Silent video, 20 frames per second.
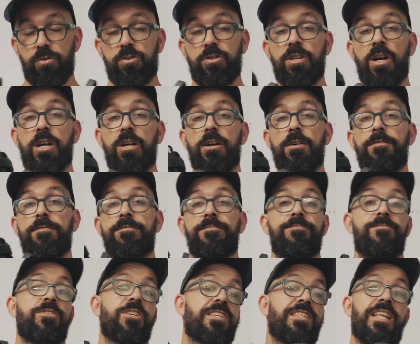To start off,
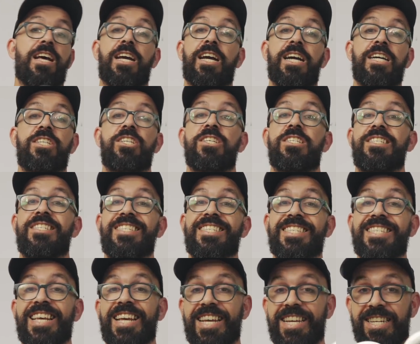just like I just
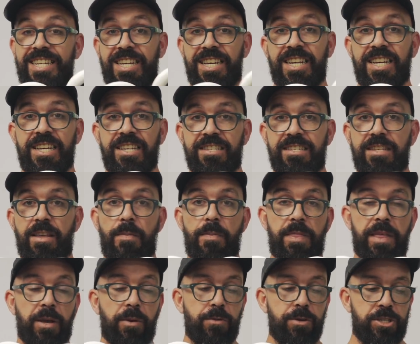said,
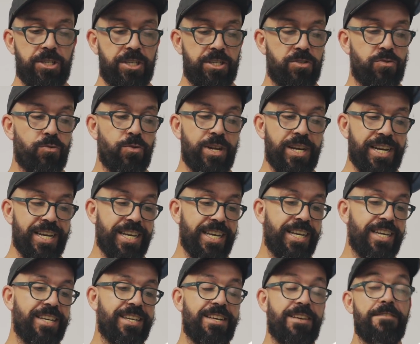something which is
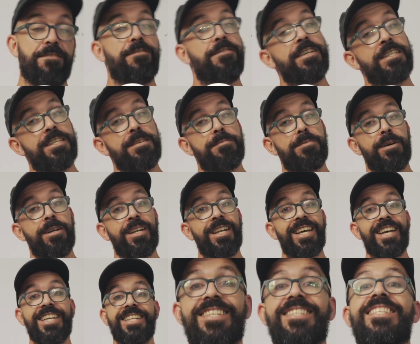really visible,
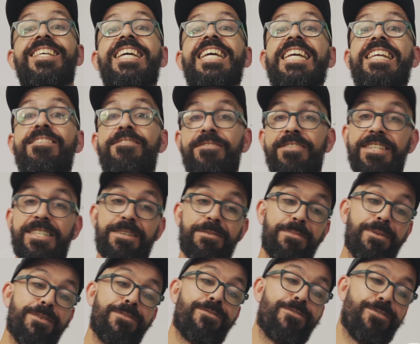it's the invisible